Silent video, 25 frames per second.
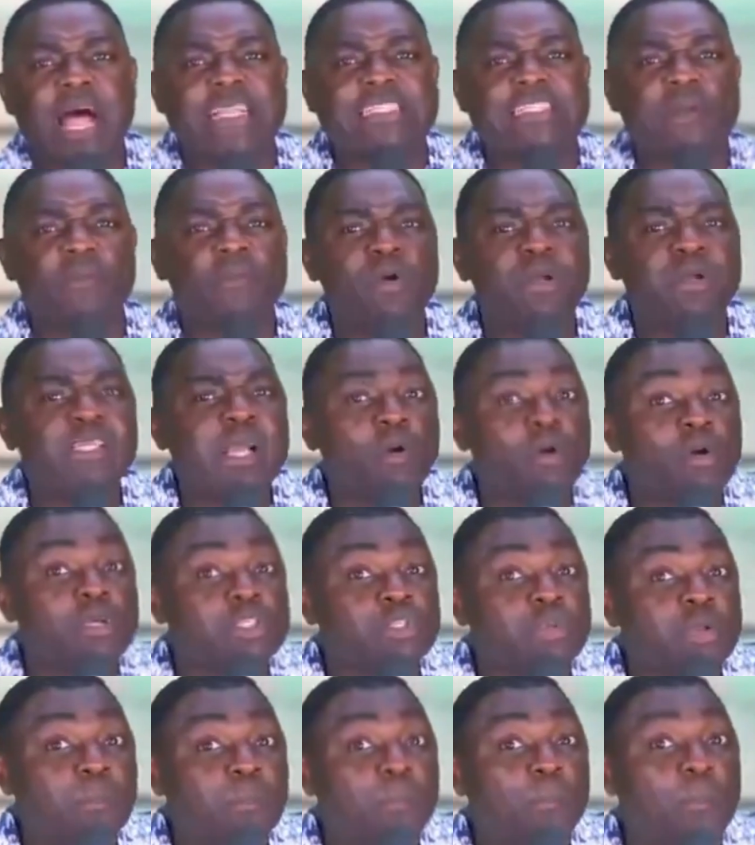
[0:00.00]
Asamoah
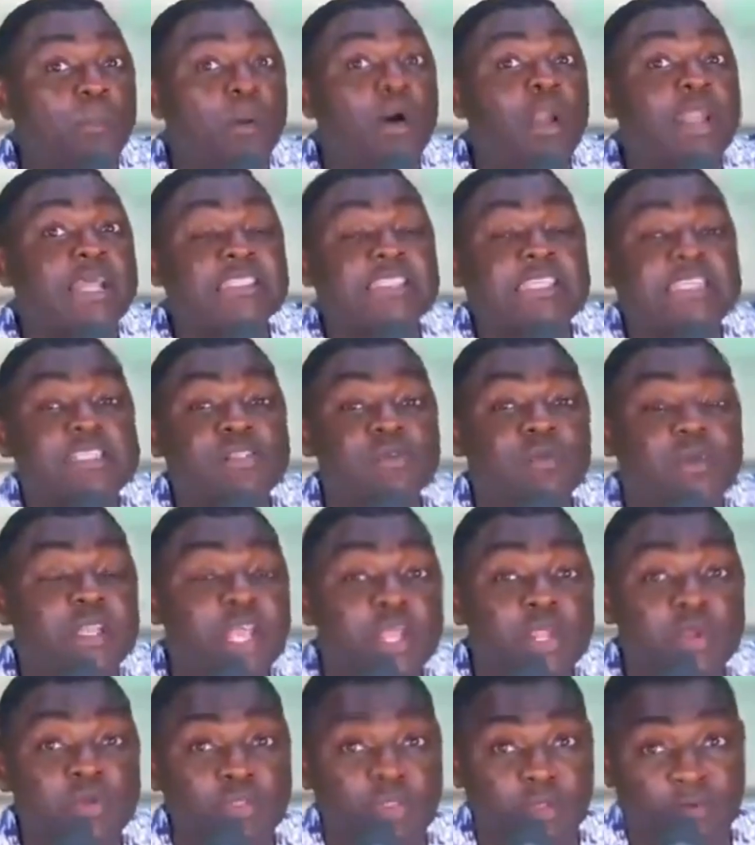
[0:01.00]
was doing politics
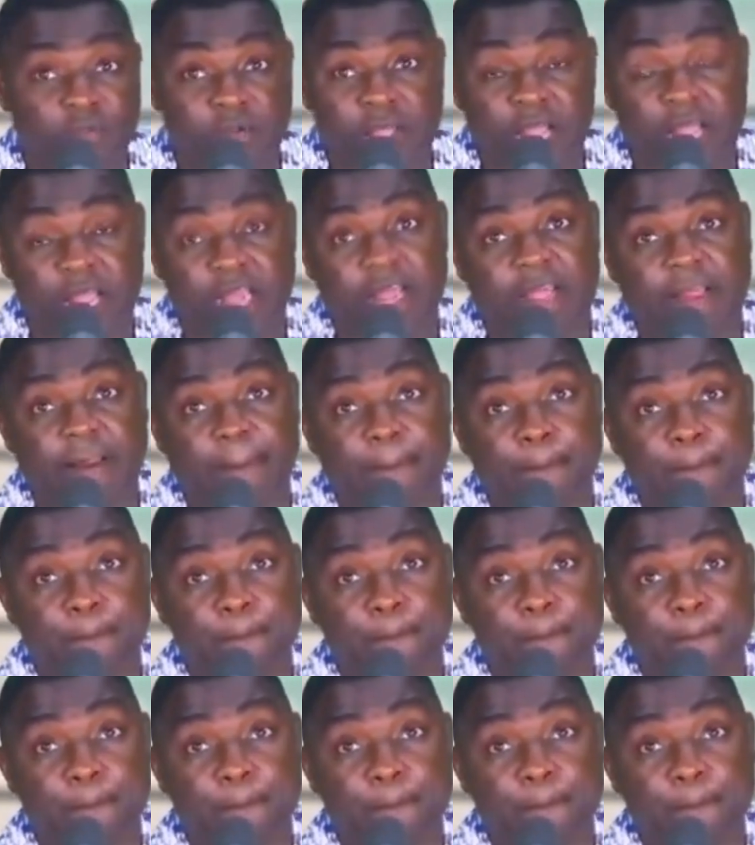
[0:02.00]
with the youth of Ghana.